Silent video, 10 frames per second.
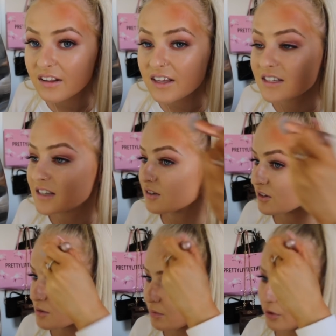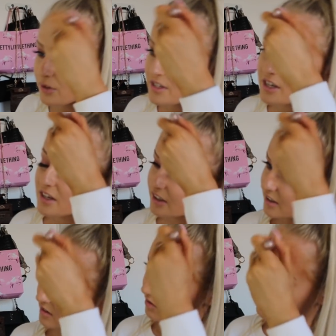This is not a bronzer.
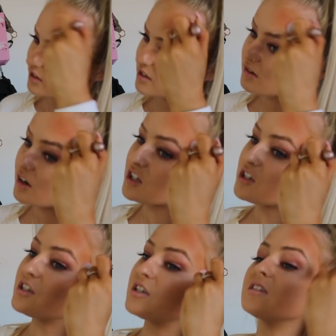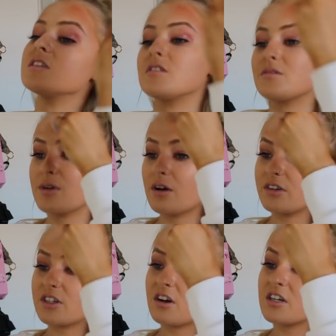I should use this as my
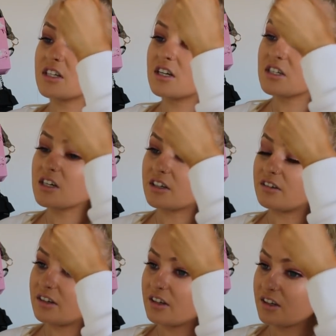orange eyeshadow.